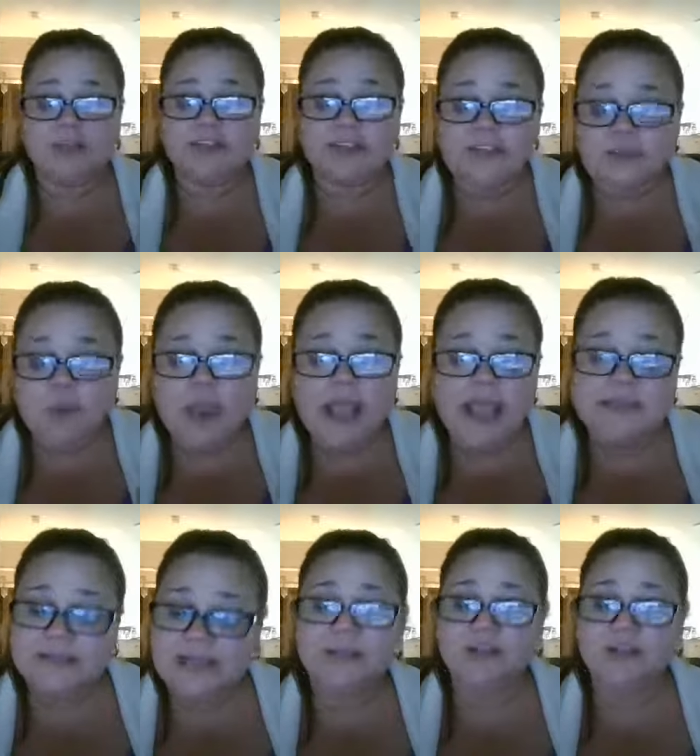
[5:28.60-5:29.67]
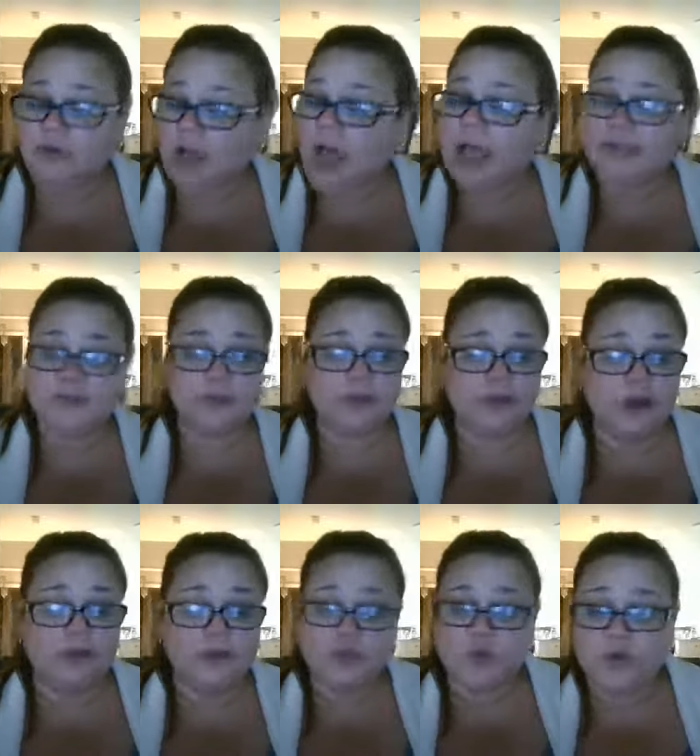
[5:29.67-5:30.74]
This is why I say to you guys when you're
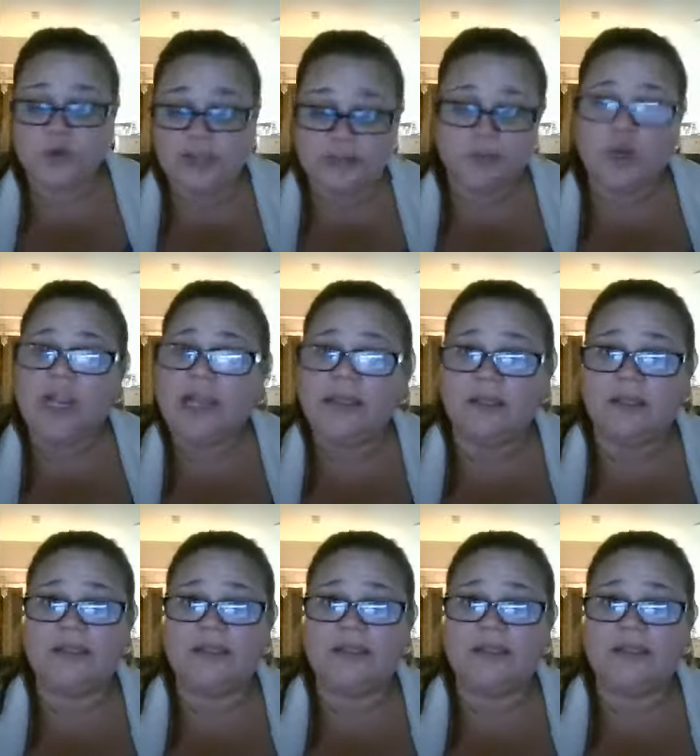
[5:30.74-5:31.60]
on the toilet, breathe.